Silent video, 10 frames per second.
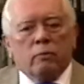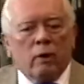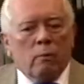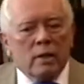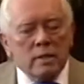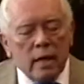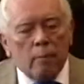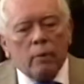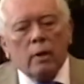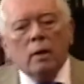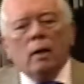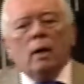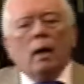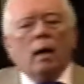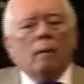them somewhat separate,
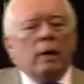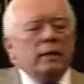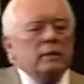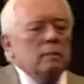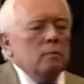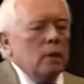uh, makes them